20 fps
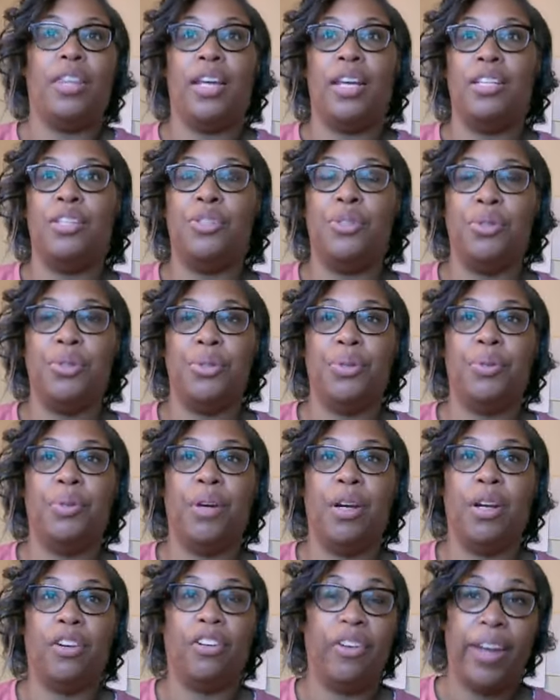they do
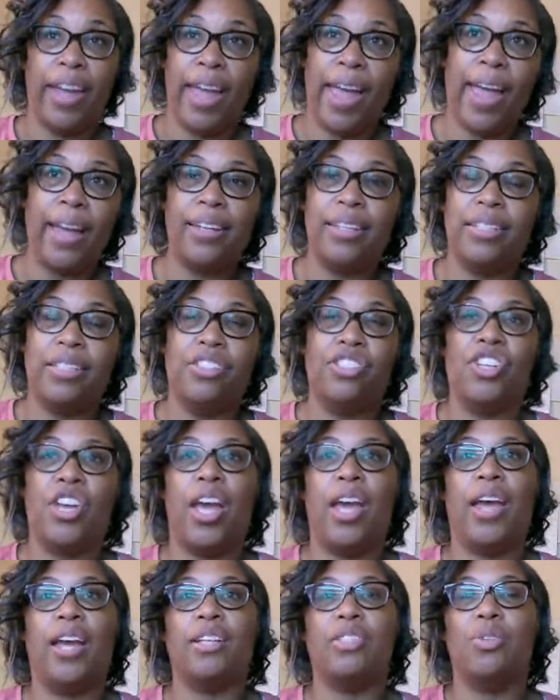a creatinine check.